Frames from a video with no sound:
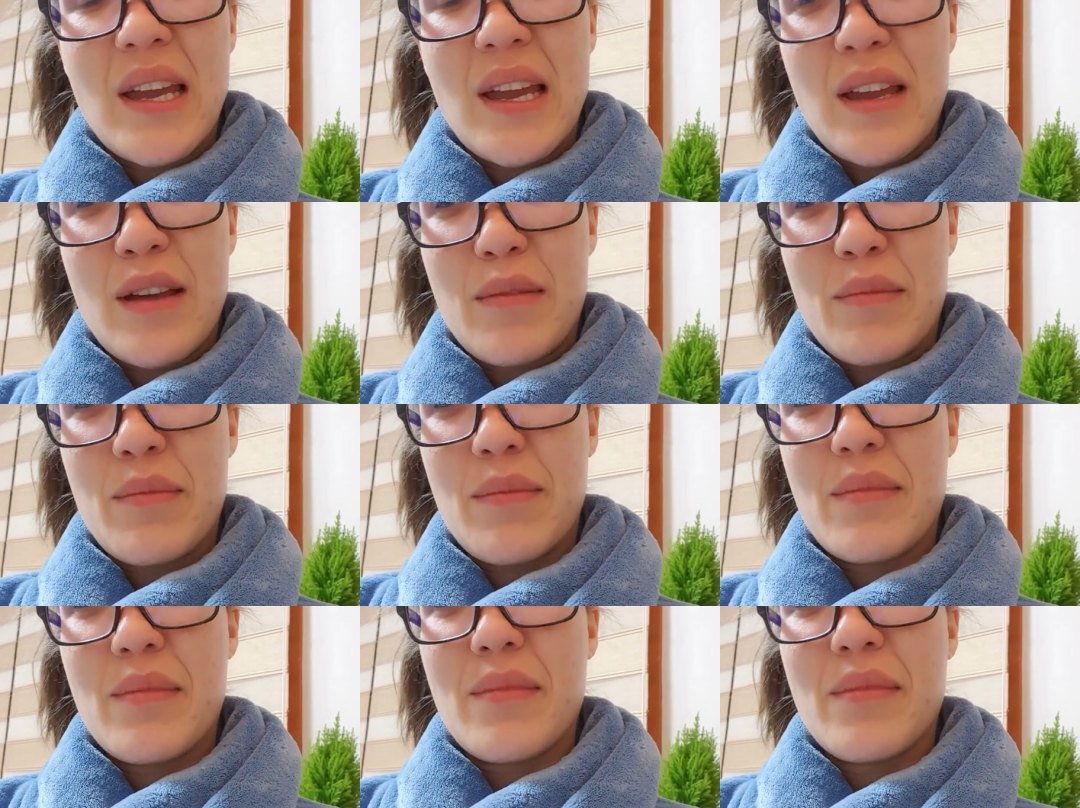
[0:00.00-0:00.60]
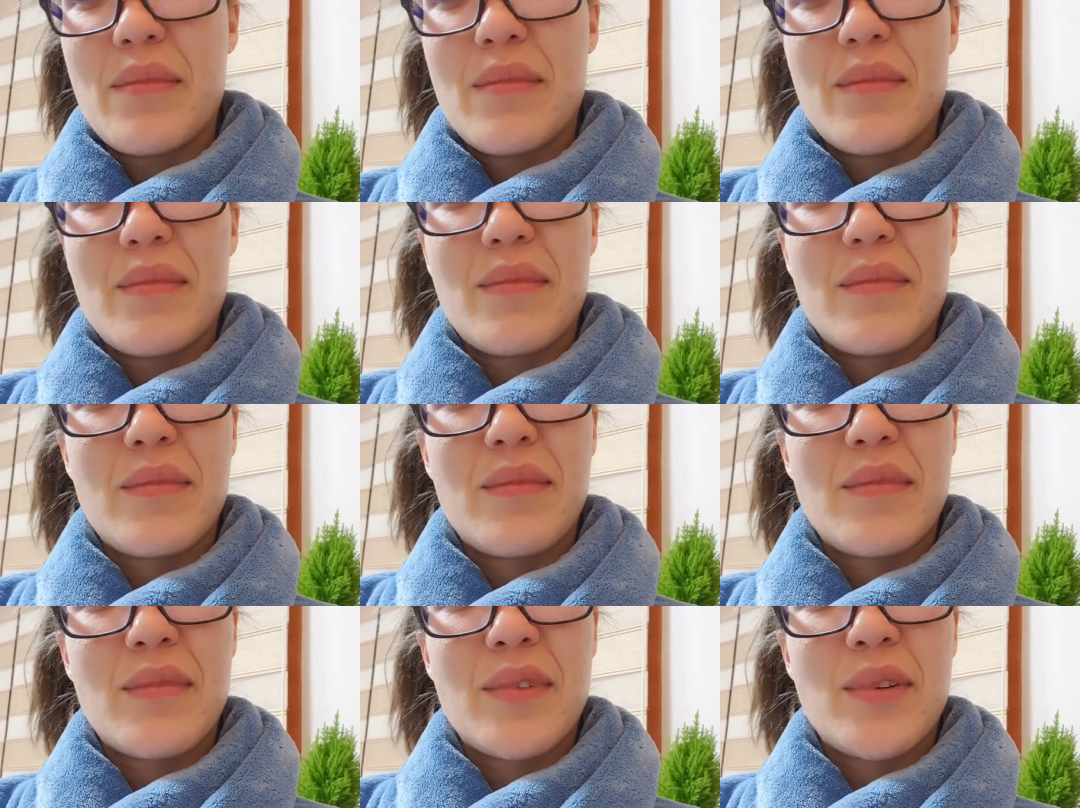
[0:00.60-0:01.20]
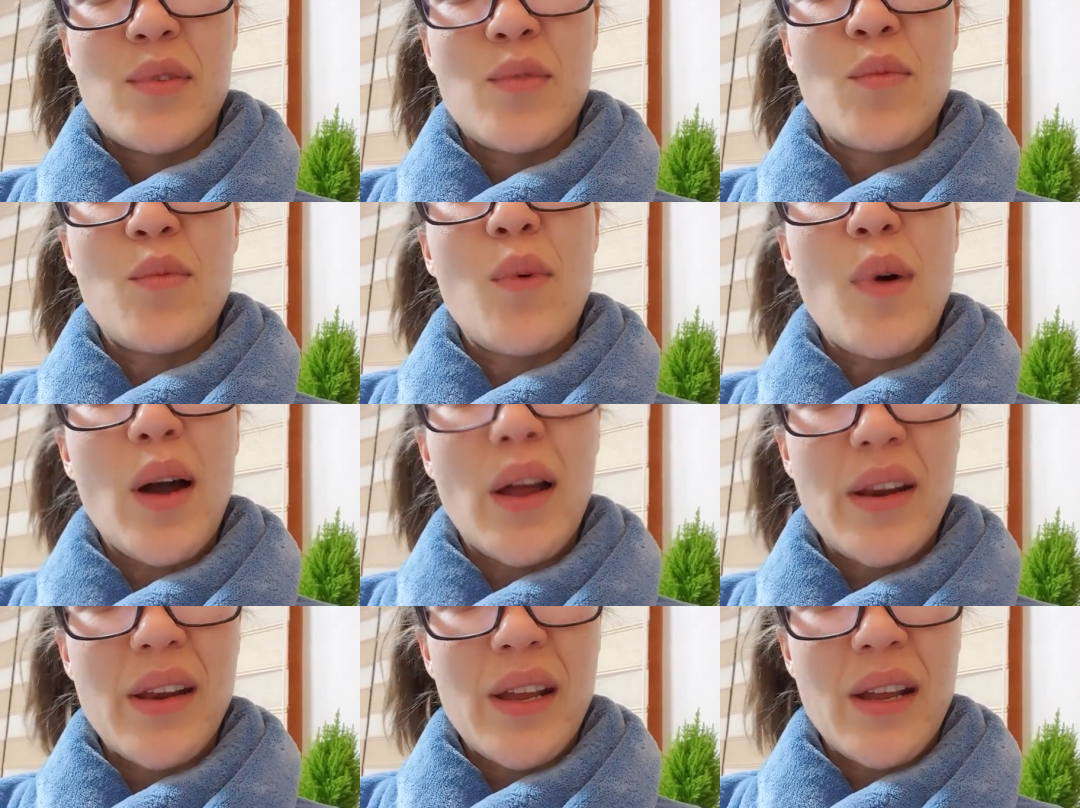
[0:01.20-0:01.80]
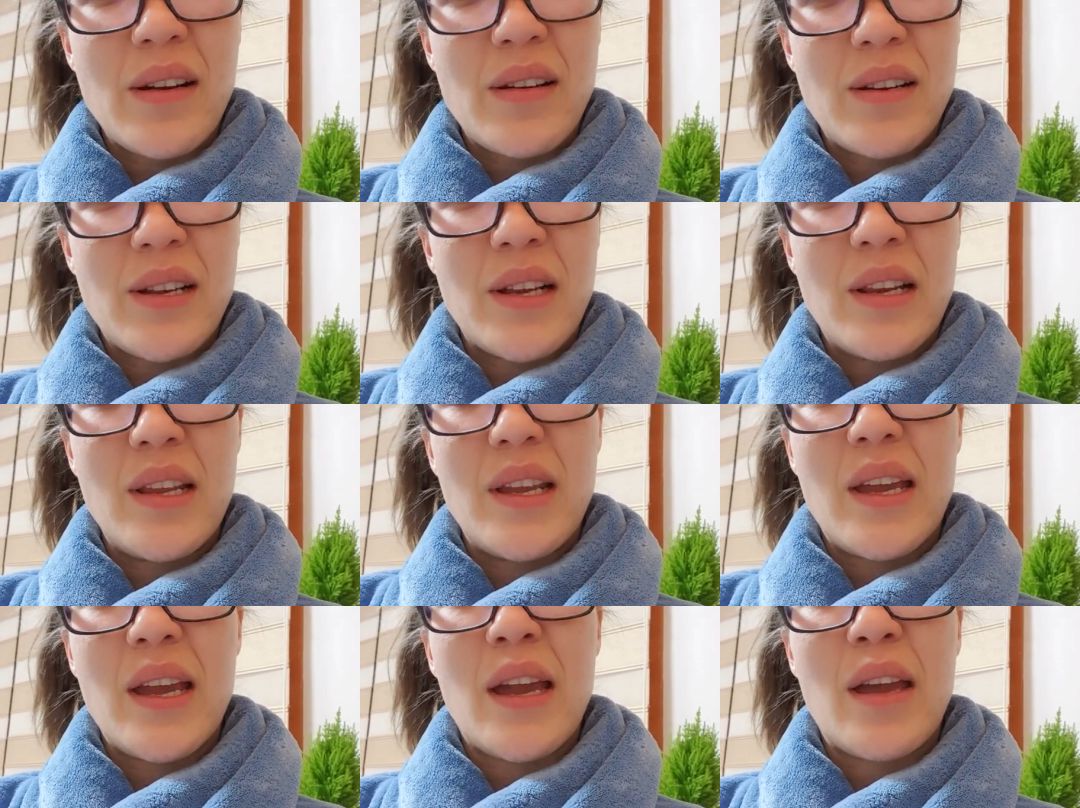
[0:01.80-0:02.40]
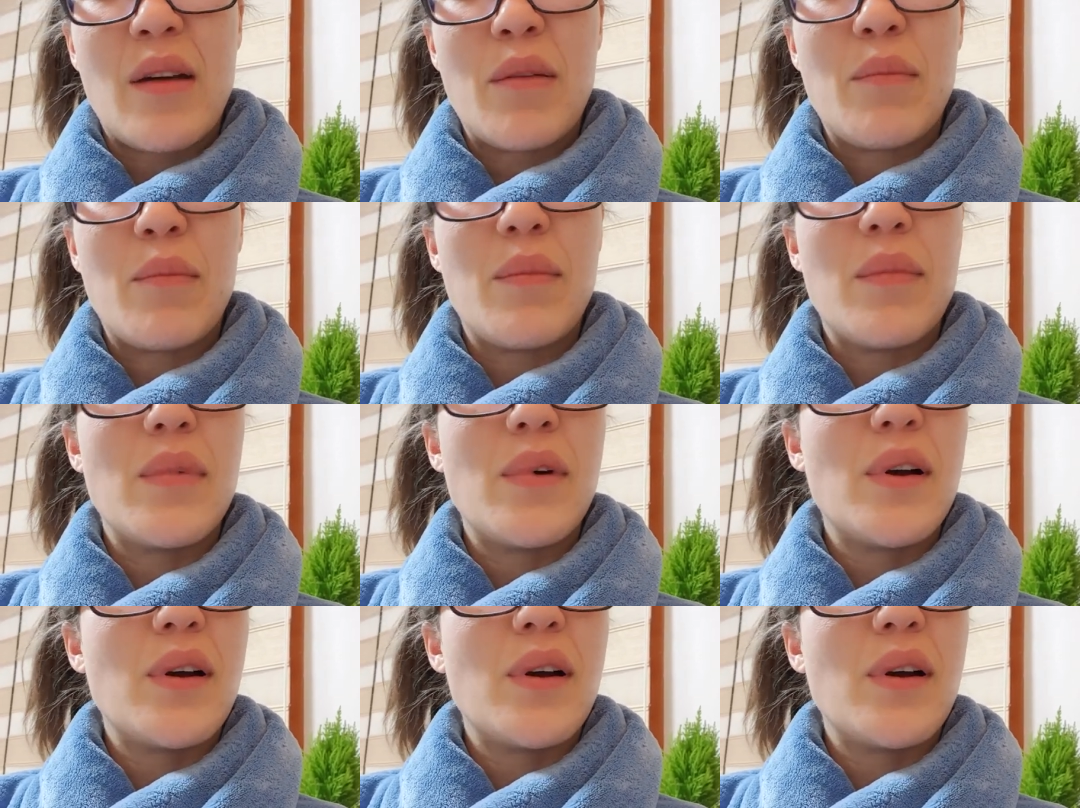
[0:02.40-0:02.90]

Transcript: am, what I really am,